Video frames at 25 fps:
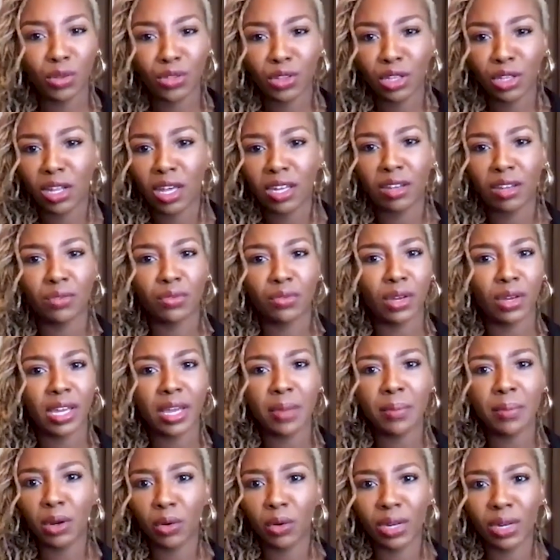a lot of
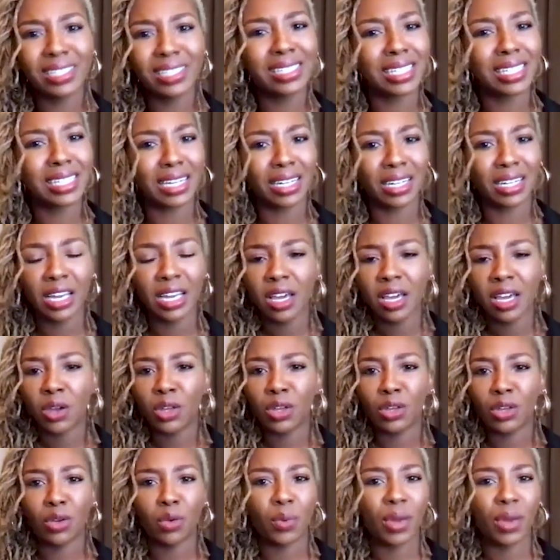immigrants and,
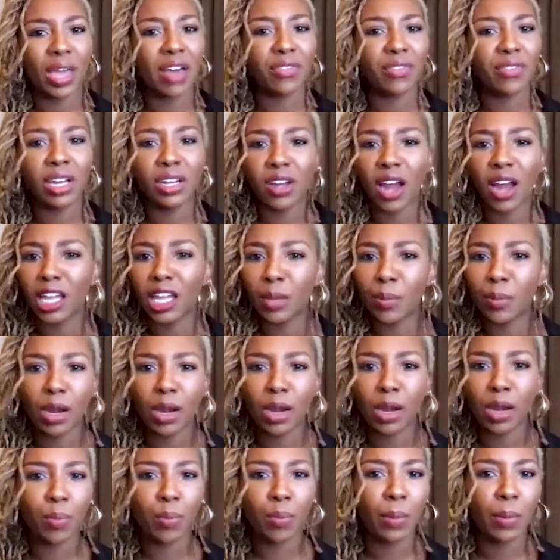you know, we have
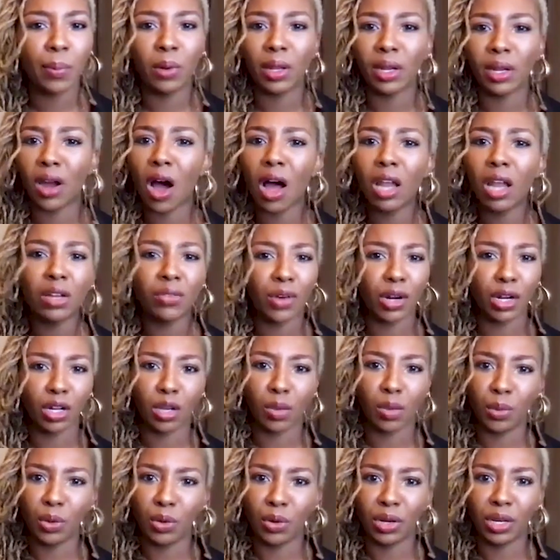undocumented people in all of our
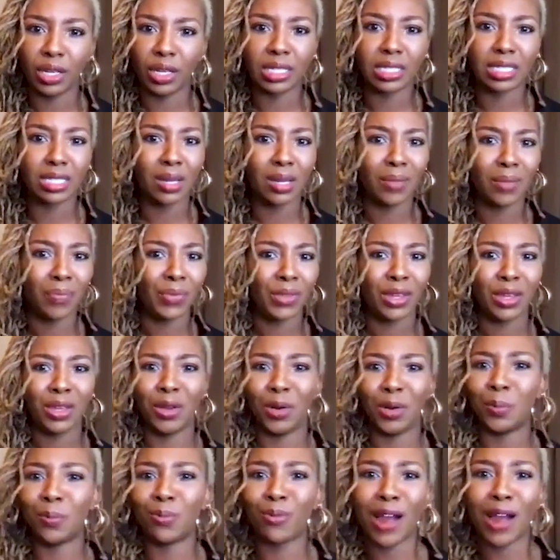communities, you
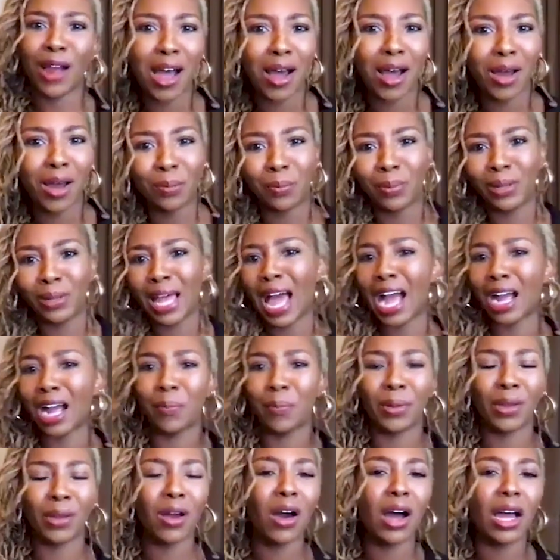know, brown, black,
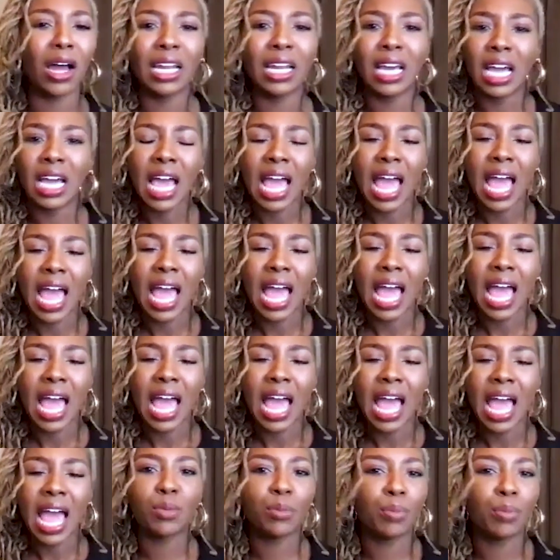beyond. And
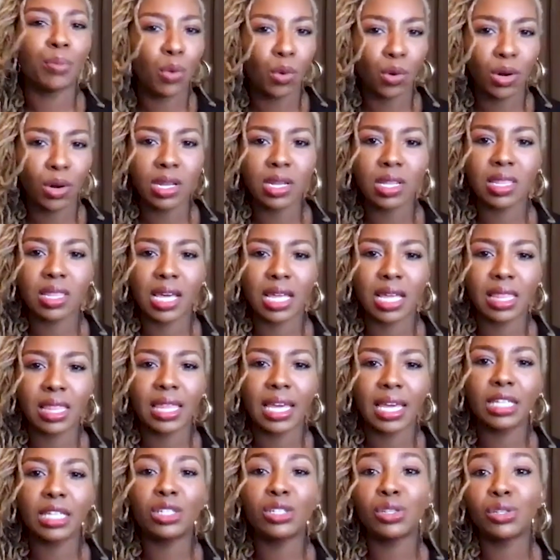it's important that
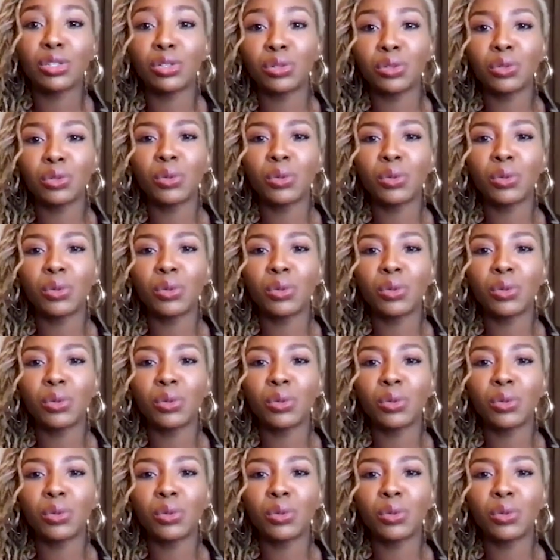they too